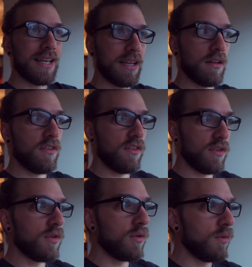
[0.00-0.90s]

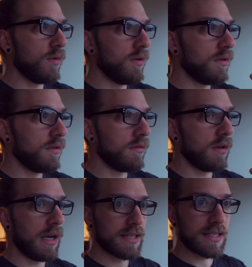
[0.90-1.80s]
into
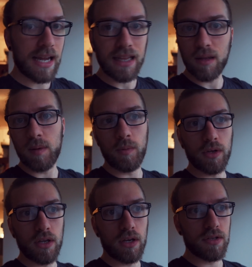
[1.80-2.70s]
a site that people
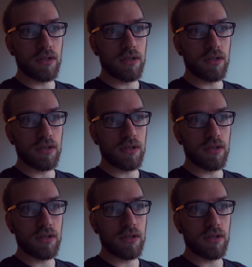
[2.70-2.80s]
can go